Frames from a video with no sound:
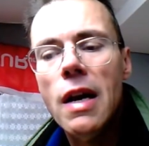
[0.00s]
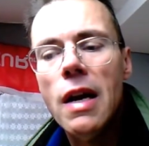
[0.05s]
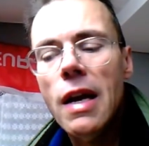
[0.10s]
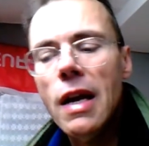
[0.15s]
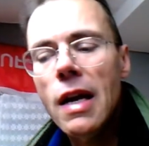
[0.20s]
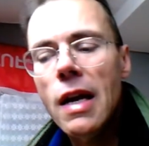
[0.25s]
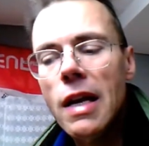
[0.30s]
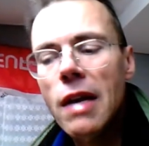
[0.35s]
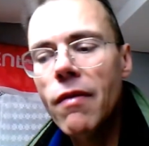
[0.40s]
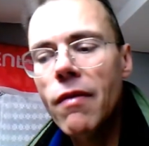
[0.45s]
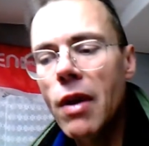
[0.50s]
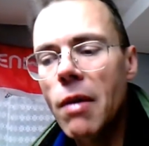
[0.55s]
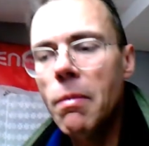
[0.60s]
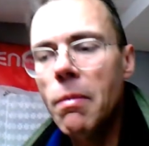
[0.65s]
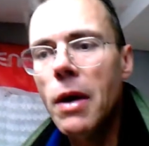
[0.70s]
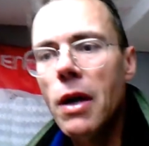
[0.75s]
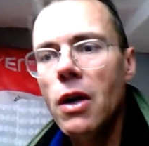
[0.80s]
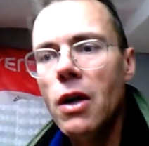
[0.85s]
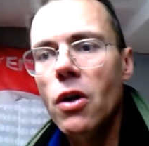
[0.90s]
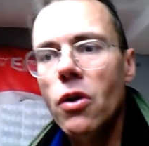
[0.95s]
and even
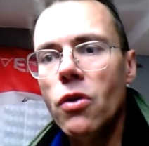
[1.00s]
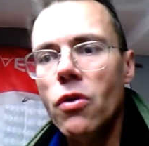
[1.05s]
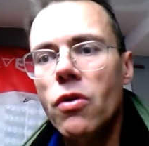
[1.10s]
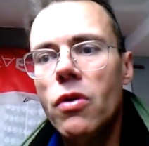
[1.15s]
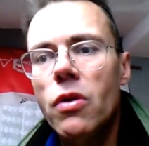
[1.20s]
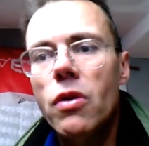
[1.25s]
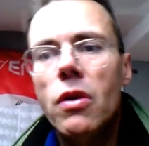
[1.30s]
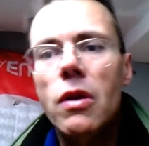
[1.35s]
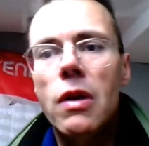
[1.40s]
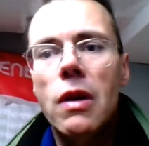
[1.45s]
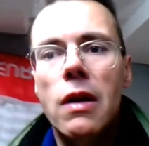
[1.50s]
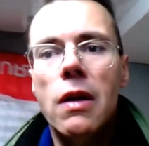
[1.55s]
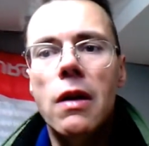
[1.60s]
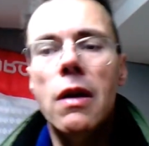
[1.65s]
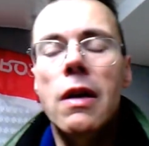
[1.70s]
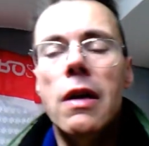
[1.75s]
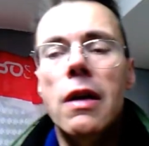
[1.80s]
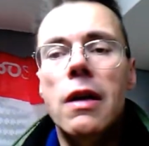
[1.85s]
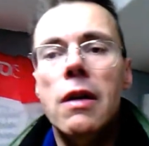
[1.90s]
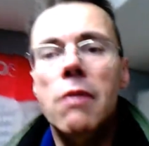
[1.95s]
about
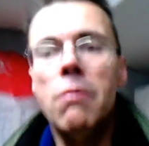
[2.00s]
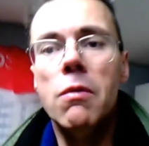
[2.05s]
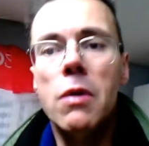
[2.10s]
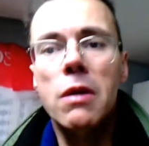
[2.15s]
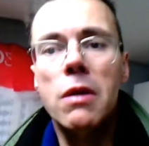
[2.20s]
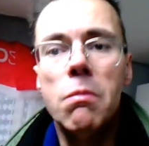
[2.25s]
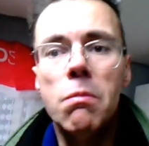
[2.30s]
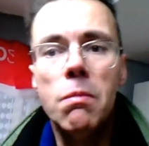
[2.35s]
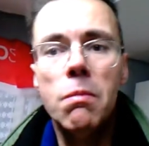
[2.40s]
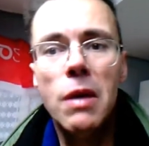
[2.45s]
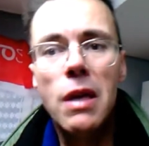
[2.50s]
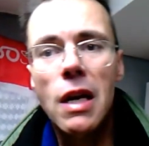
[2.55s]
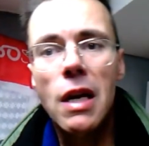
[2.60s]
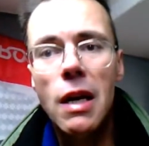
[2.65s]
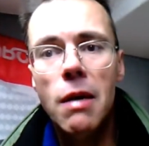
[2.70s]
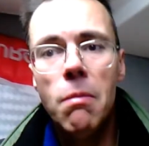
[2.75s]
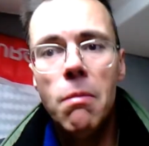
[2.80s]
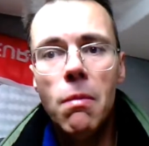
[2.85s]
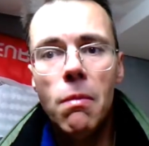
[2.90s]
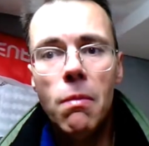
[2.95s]
uh, what
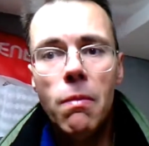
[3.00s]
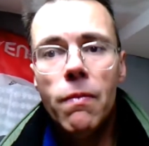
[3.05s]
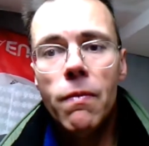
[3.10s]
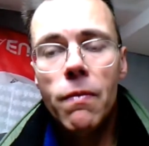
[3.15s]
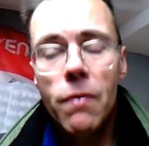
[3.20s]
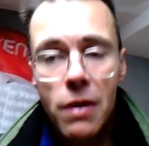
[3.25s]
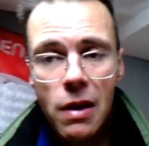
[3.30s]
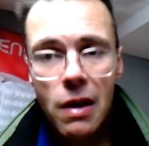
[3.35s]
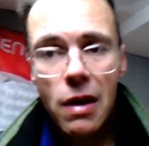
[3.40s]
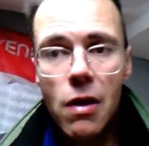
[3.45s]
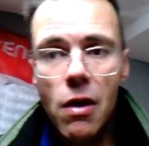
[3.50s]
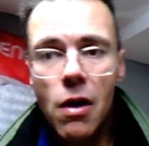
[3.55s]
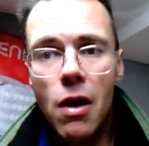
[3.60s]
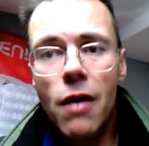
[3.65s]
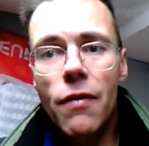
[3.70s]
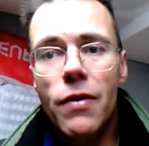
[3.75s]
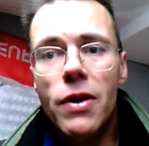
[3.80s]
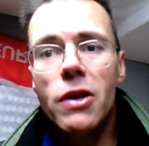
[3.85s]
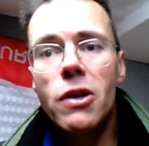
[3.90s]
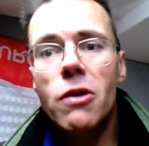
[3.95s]
became
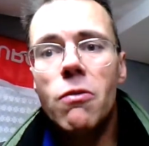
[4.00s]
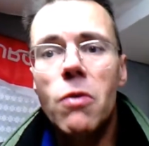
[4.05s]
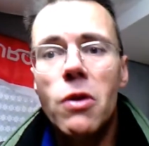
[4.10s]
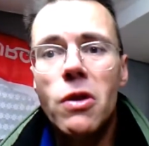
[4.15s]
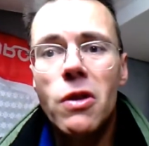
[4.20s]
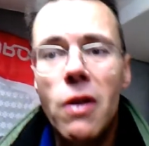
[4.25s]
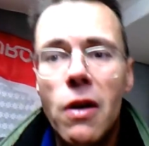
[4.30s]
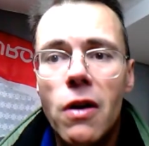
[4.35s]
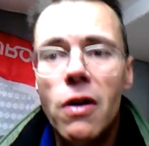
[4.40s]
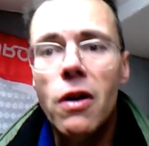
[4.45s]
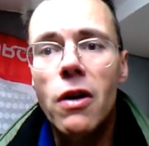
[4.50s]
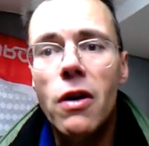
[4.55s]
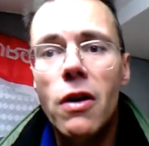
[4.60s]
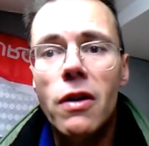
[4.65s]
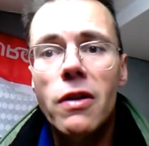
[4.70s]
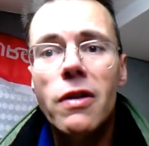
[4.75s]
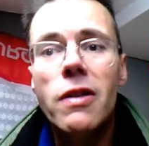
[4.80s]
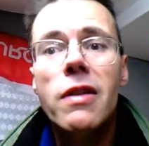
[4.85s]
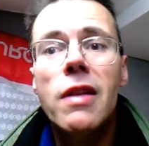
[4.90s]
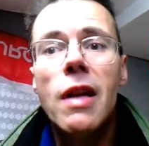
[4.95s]
obvious was
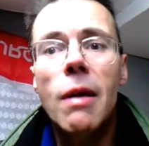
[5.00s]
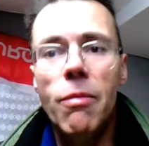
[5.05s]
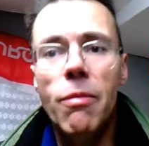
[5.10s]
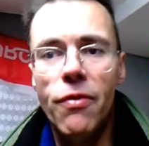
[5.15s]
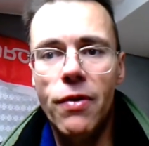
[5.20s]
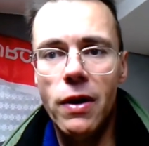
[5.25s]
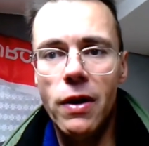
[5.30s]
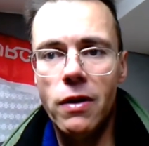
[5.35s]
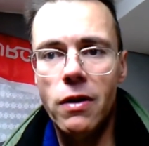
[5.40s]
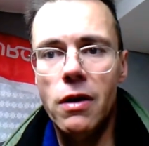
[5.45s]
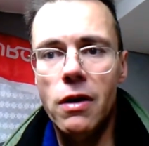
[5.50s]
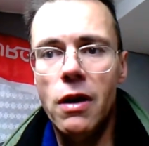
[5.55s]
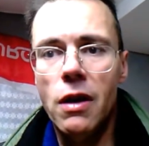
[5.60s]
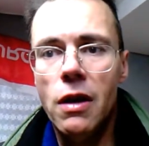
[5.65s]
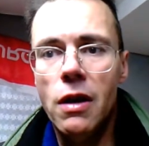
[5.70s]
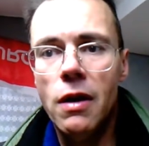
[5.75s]
her stepfather.